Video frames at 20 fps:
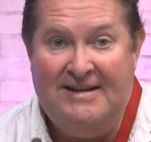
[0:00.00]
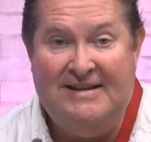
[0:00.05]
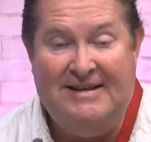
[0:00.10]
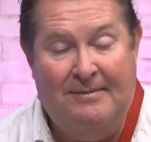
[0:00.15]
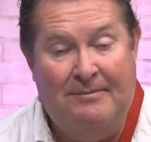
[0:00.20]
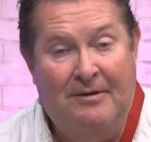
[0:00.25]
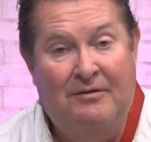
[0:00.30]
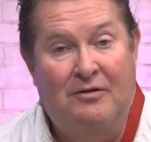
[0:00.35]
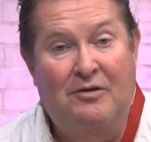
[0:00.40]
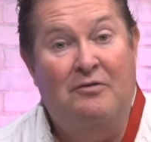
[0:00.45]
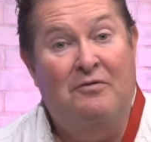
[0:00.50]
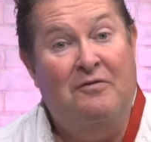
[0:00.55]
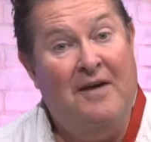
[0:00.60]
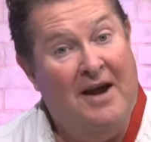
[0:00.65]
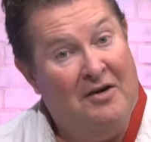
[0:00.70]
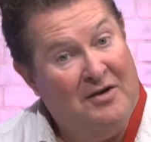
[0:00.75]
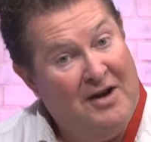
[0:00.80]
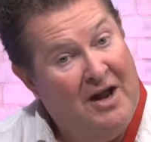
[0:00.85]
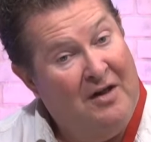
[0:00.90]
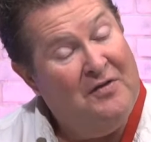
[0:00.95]
some of you
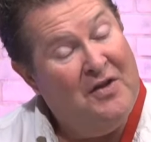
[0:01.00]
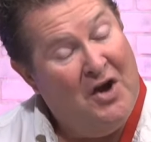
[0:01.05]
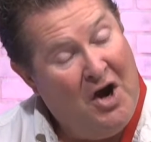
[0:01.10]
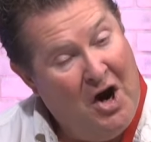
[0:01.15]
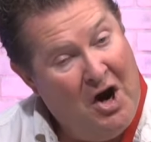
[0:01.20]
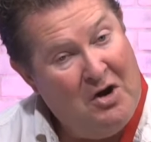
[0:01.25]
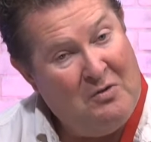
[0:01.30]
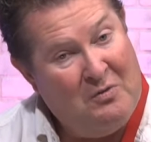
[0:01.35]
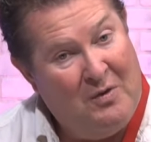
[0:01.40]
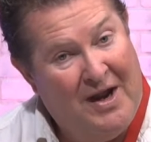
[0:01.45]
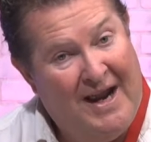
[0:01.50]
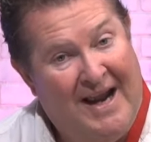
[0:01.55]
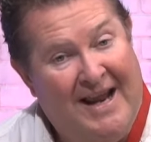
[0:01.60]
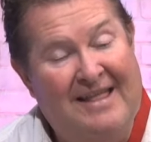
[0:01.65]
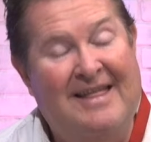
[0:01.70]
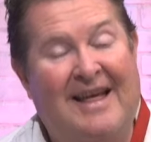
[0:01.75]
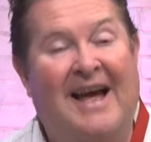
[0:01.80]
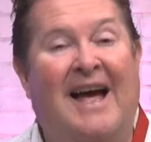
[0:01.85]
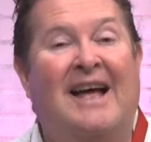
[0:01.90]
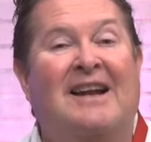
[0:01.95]
found out the hard way
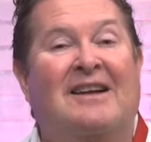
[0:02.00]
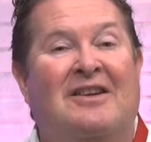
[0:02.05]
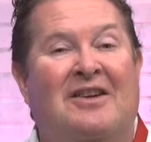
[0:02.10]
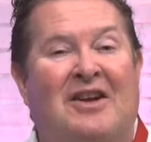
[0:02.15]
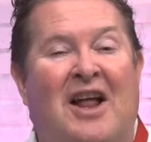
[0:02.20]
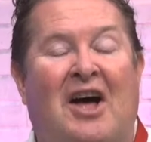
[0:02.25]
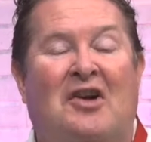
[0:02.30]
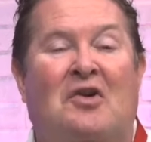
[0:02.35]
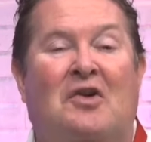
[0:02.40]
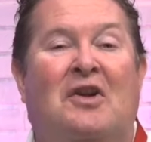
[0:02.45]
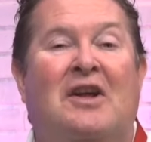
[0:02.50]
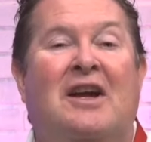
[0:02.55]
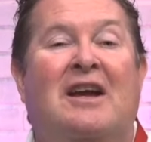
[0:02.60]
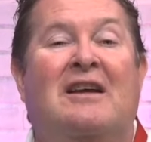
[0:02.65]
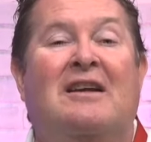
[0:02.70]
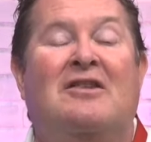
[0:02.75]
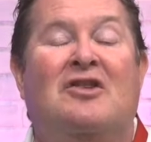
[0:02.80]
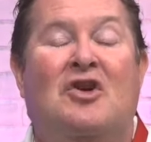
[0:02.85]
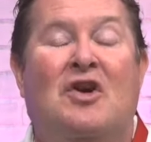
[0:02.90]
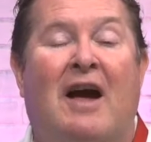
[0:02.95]
that not
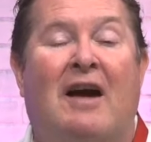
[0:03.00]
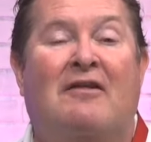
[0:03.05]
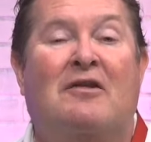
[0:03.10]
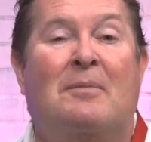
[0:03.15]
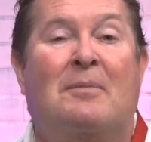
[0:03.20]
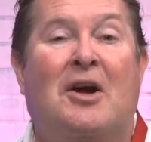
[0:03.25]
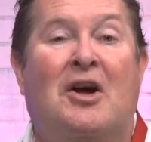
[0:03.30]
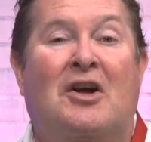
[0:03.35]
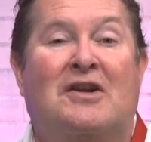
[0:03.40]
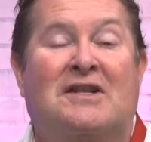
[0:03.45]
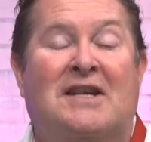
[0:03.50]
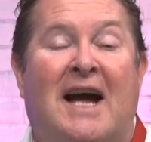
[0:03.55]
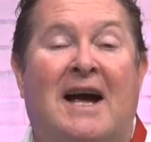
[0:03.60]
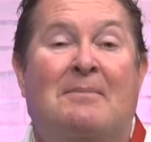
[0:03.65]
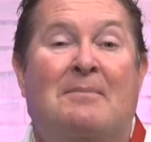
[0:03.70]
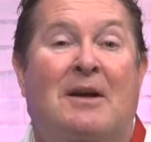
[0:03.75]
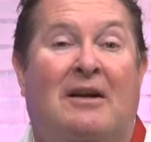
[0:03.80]
only do you have to be on time,